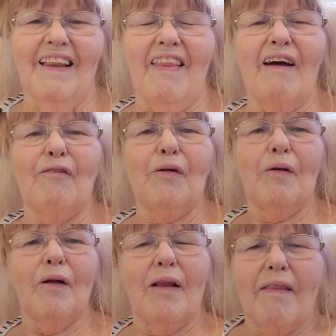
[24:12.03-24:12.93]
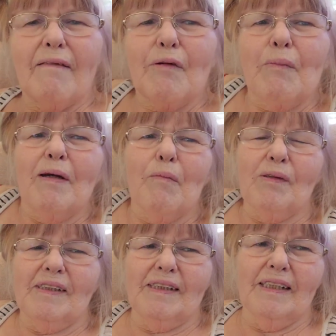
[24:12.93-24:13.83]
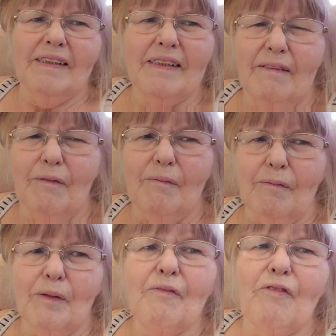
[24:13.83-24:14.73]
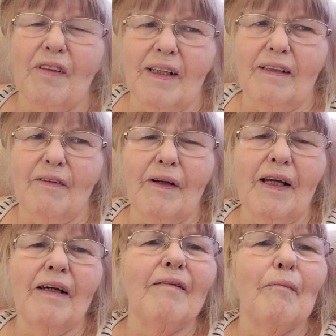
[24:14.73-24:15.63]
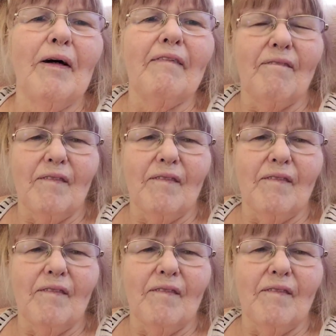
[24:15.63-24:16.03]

that would make more sense. I would feel like doing it, but